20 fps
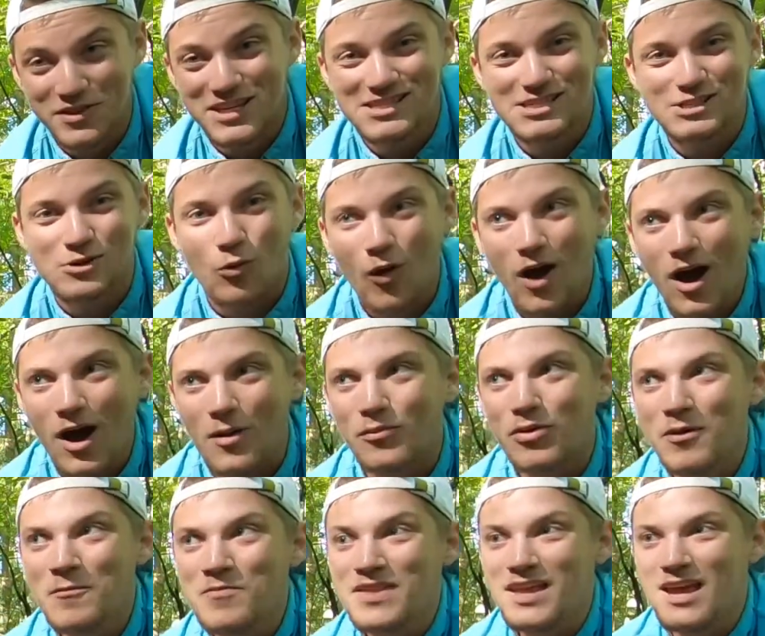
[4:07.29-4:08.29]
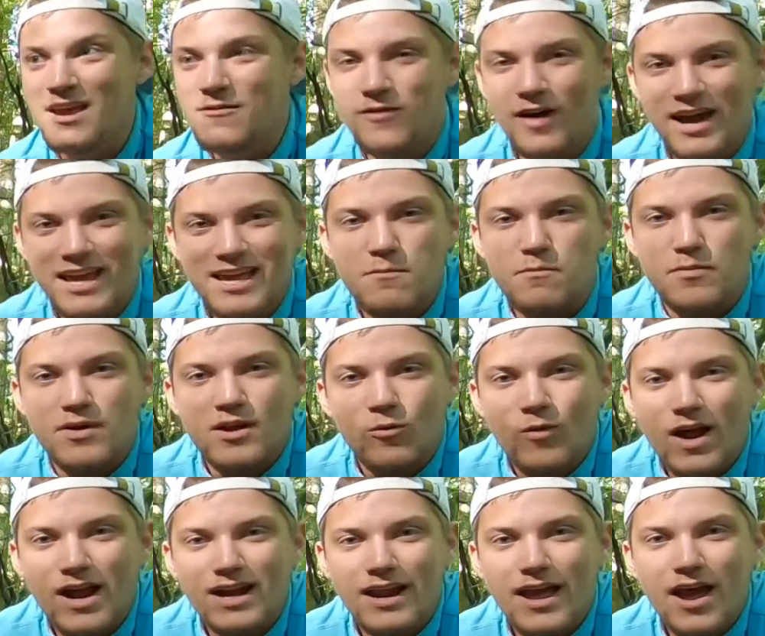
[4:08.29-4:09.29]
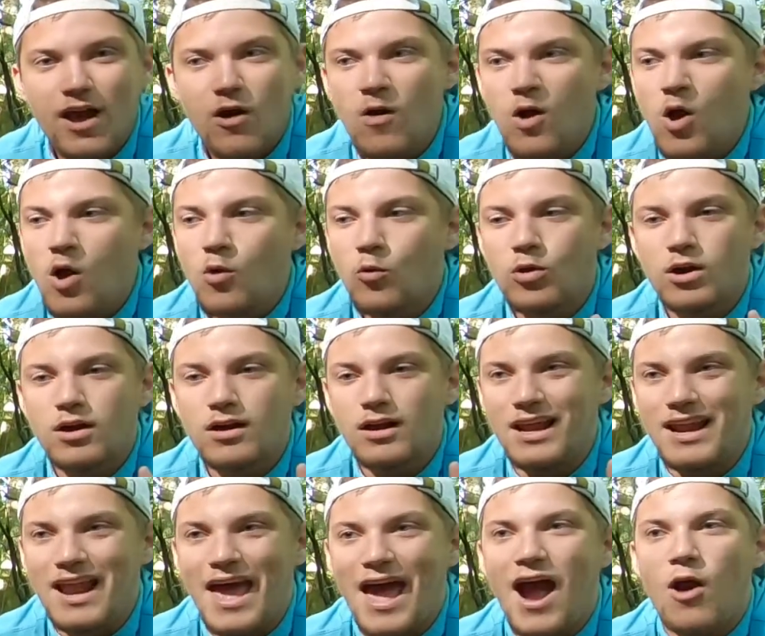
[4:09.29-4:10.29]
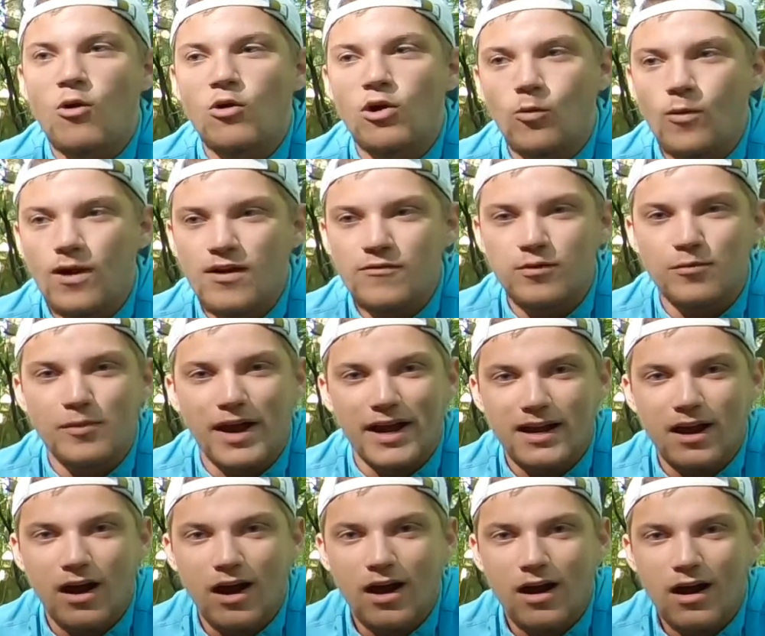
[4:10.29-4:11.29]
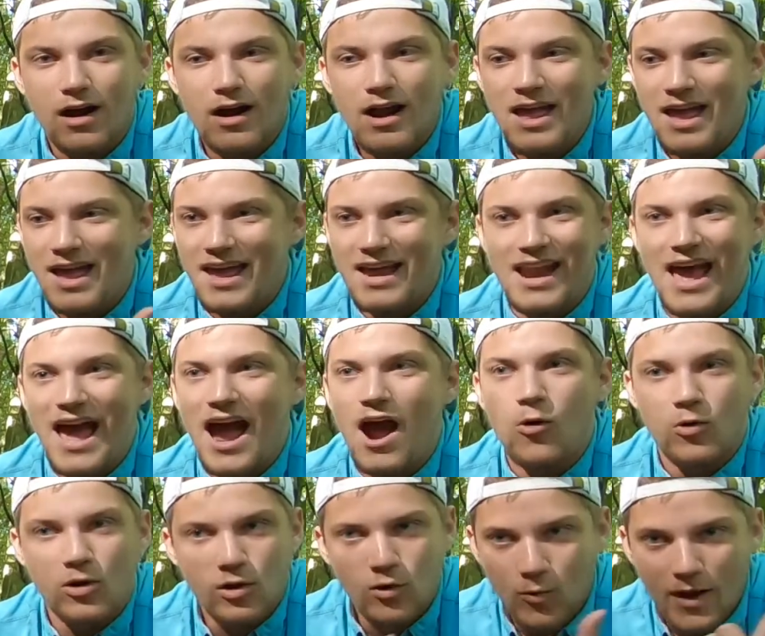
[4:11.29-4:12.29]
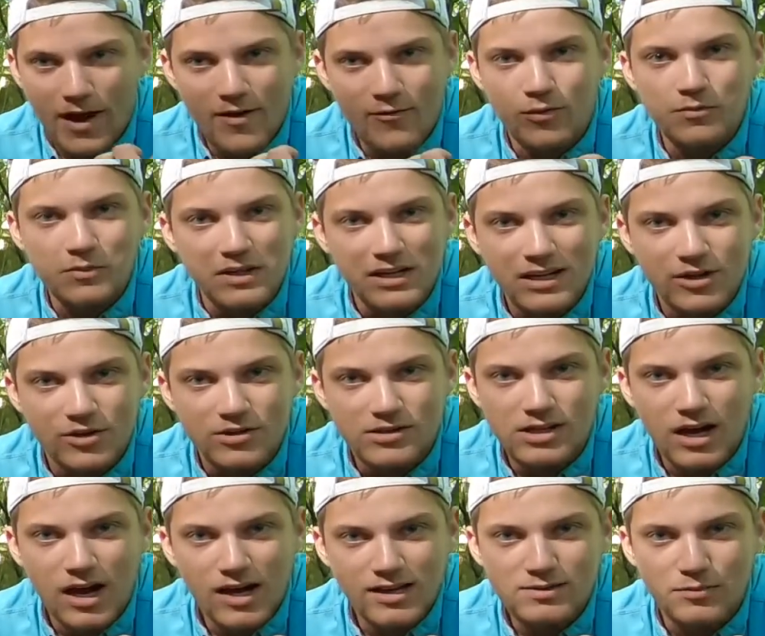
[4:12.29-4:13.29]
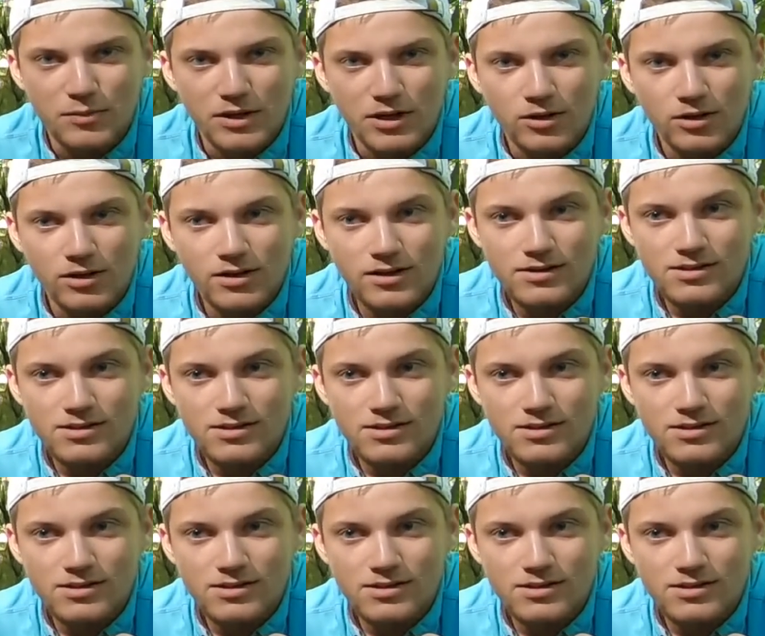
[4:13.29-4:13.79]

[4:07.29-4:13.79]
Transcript: of this swamp. If I get bit right now, we're an hour away from my car, an hour away from the nearest hospital,